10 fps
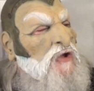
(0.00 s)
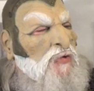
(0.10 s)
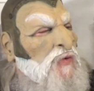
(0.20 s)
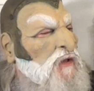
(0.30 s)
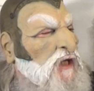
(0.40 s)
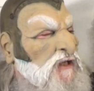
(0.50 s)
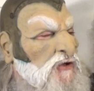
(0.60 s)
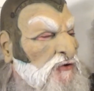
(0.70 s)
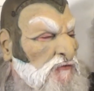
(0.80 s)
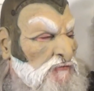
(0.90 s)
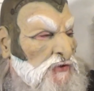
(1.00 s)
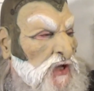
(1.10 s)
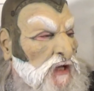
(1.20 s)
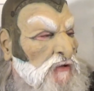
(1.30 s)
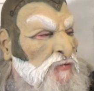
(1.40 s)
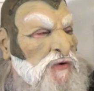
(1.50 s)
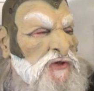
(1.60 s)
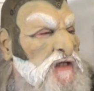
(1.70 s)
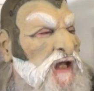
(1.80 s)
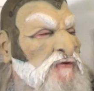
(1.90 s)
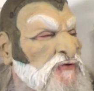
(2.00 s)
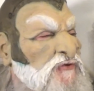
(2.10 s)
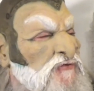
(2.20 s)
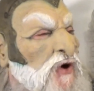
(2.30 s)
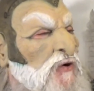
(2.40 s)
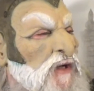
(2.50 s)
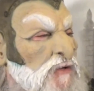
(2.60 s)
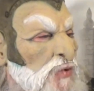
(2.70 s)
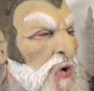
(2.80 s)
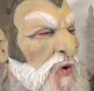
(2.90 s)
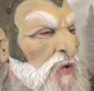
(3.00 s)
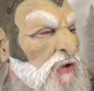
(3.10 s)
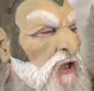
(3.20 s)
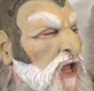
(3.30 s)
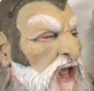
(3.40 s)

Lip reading: What I could have done with a guest starring role